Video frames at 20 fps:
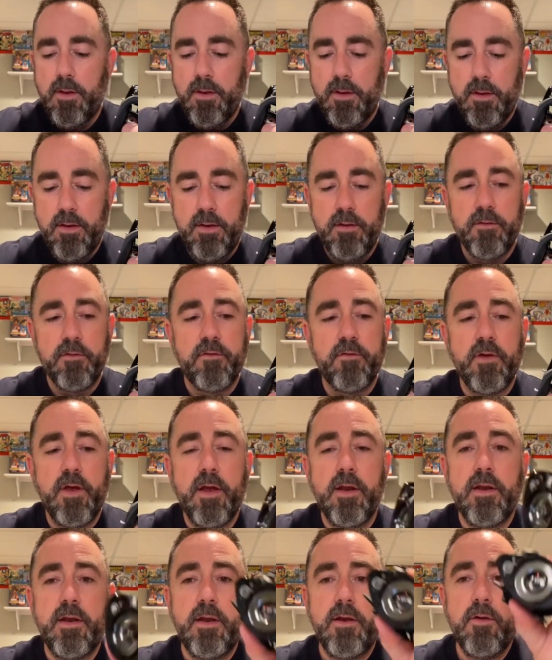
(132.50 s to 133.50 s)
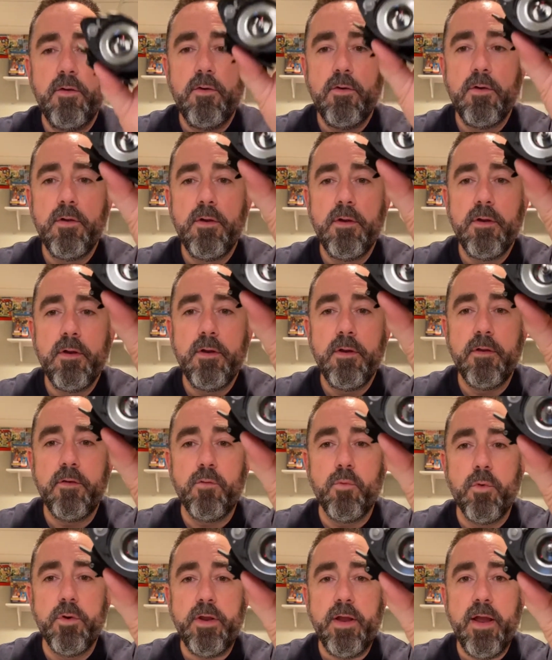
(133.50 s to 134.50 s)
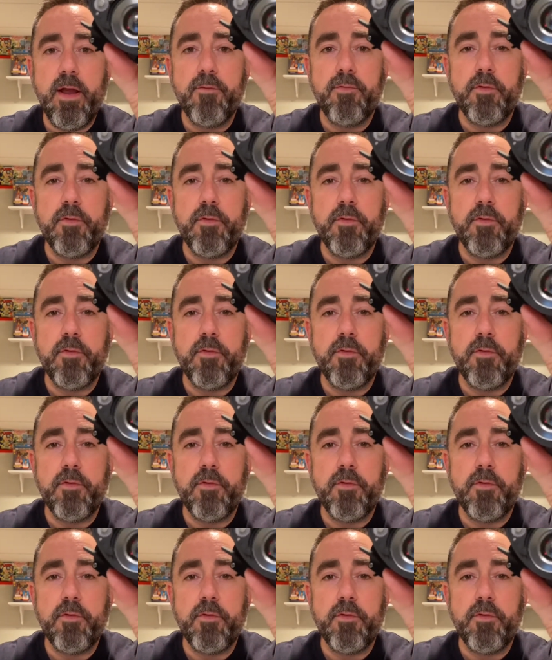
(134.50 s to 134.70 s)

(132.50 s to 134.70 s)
Inside here is where you have the